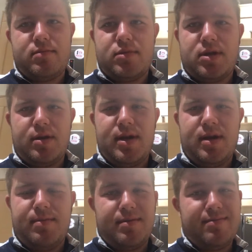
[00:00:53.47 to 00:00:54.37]

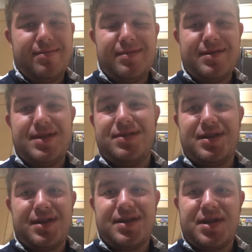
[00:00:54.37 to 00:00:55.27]

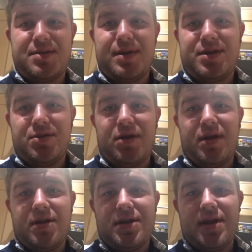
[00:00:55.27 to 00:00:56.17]
Seriously guys, that's basically all I
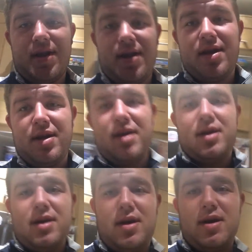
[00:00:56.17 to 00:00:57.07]
know today.
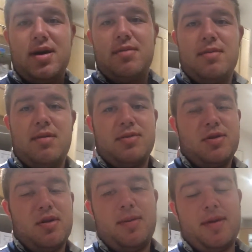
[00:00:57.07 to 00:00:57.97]
I'm
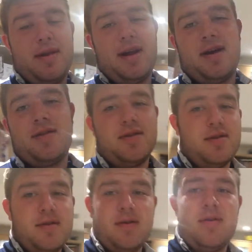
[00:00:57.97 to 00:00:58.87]
sorry about the
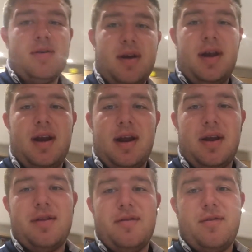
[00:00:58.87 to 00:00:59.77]

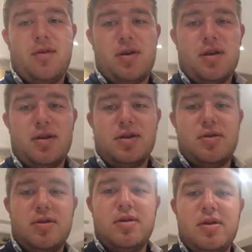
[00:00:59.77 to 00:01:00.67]
length of the vlog, and it's
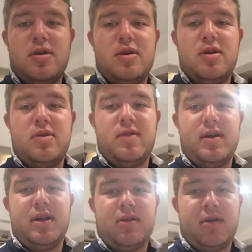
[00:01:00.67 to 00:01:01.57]
not
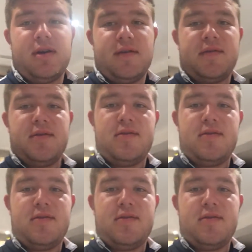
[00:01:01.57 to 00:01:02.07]
really long enough to